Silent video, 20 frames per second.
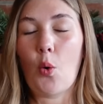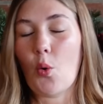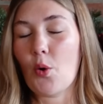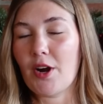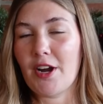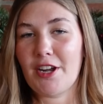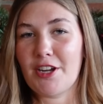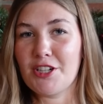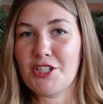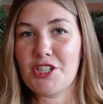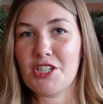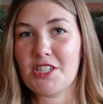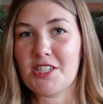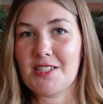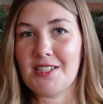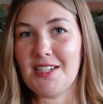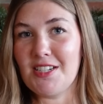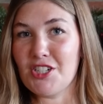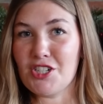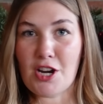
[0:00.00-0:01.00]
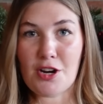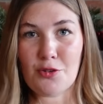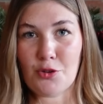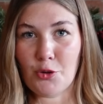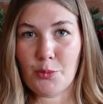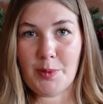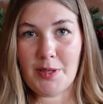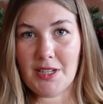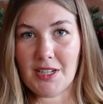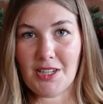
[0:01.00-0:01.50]
or it could just in
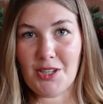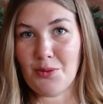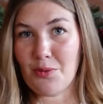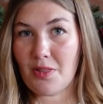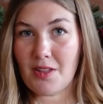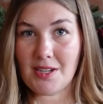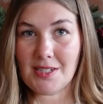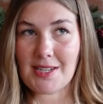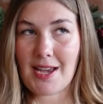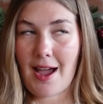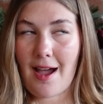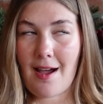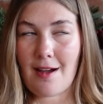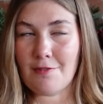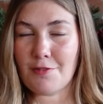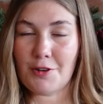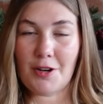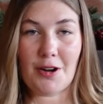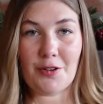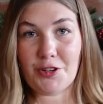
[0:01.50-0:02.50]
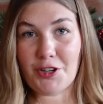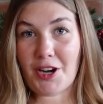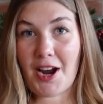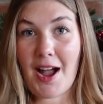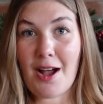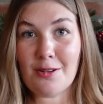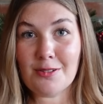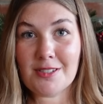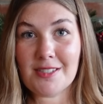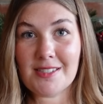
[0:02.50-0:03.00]
general be a cute thing to have around your
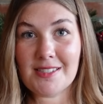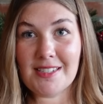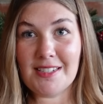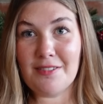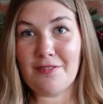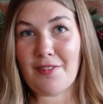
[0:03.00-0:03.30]
house. In